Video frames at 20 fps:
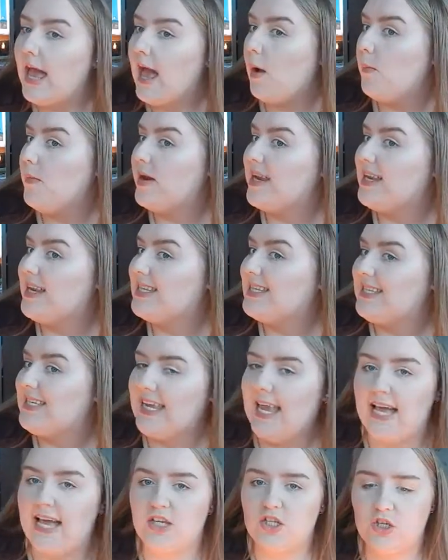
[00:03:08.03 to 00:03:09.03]
I'm wearing it
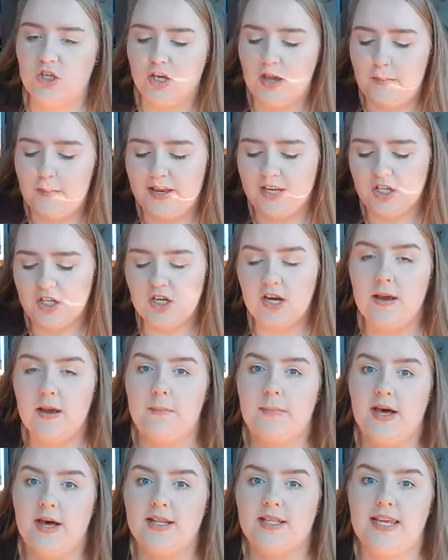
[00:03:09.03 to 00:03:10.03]
today, I just took a mixture,
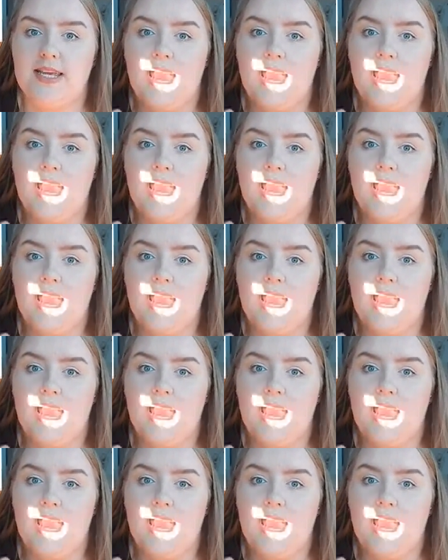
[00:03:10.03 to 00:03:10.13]
but